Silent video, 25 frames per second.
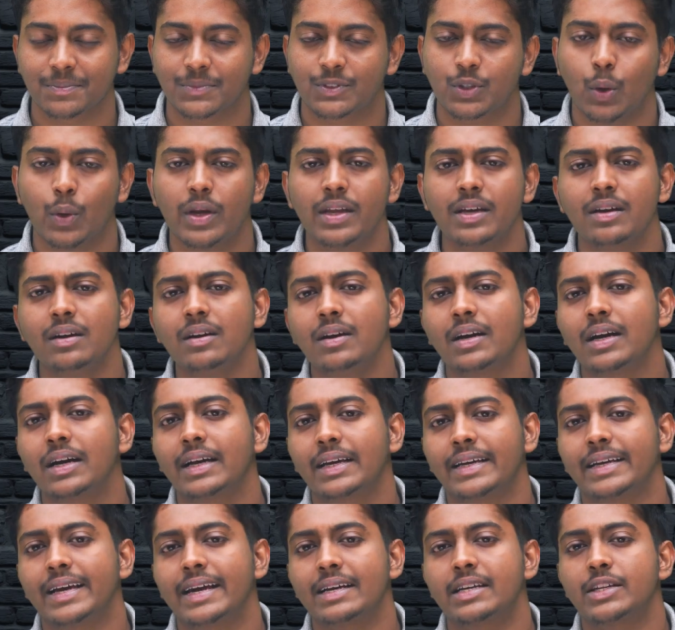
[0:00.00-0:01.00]
So here,
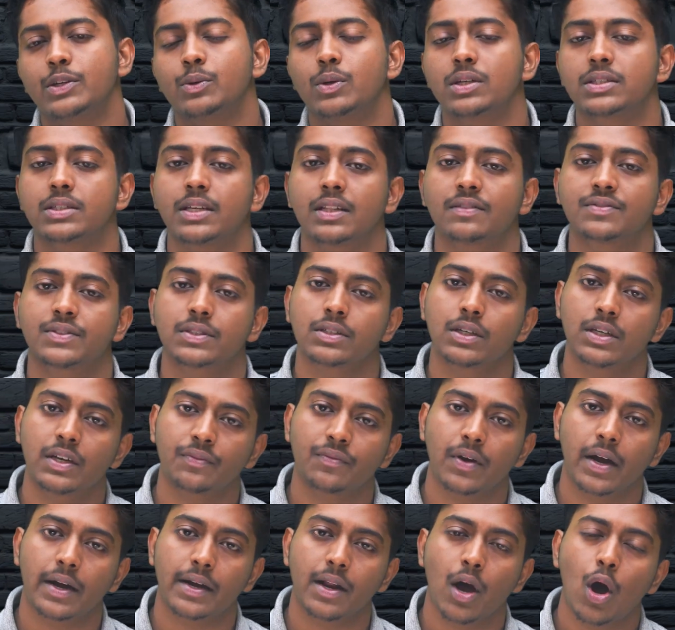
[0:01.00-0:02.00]
get yourself
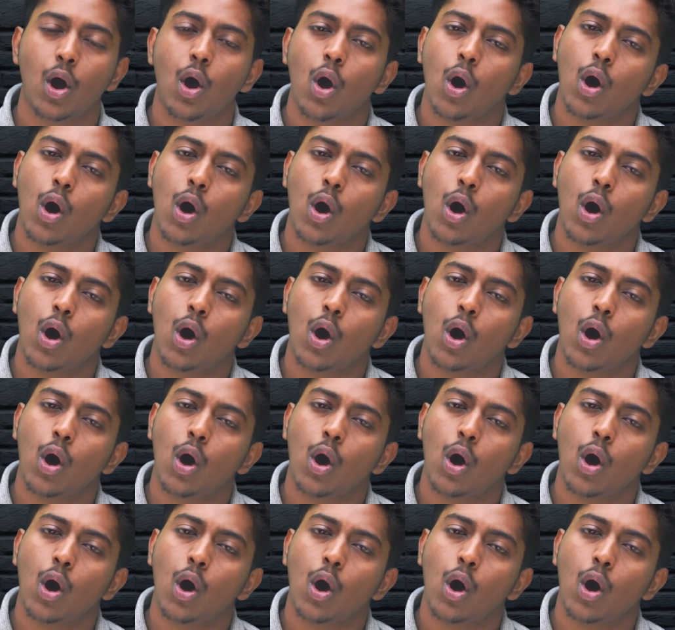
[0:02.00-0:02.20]
certified